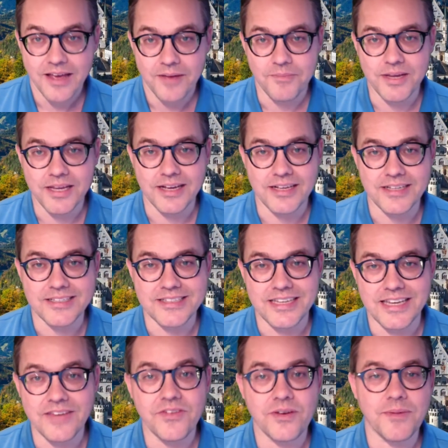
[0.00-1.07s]
because
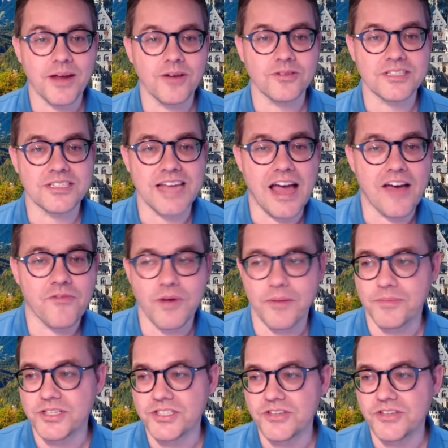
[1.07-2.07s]
even my own staff member,